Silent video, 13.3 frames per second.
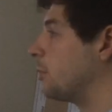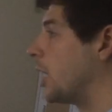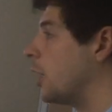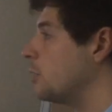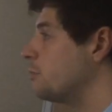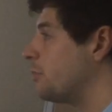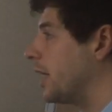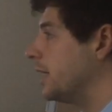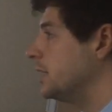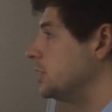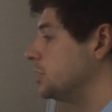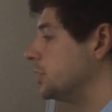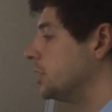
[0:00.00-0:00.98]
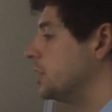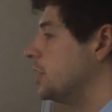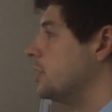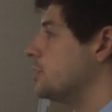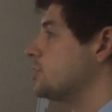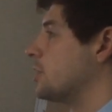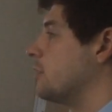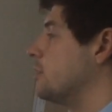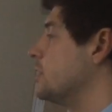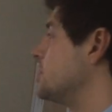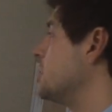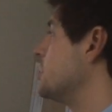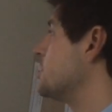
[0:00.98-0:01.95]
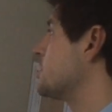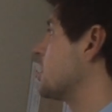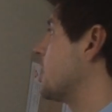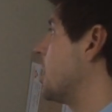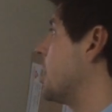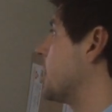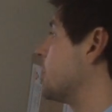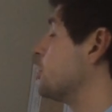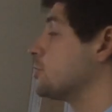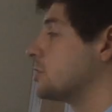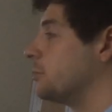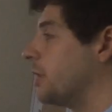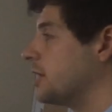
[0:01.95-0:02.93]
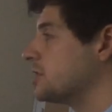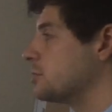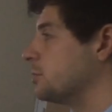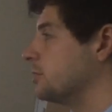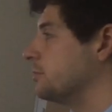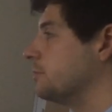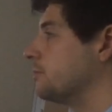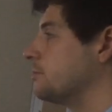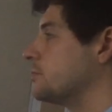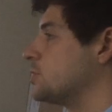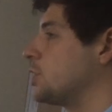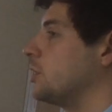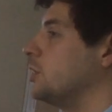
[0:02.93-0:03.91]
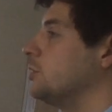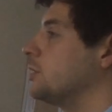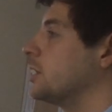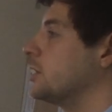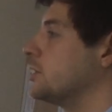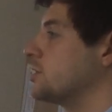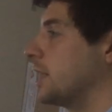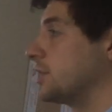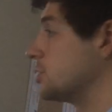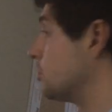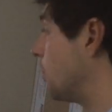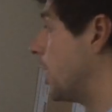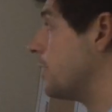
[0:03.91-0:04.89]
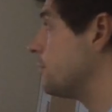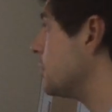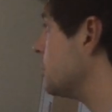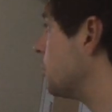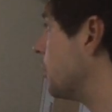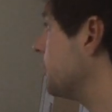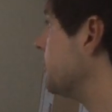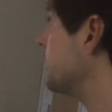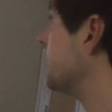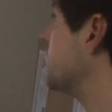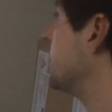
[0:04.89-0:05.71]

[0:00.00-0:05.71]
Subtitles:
up a home page. So this is customizable, so you can set up whatever you want.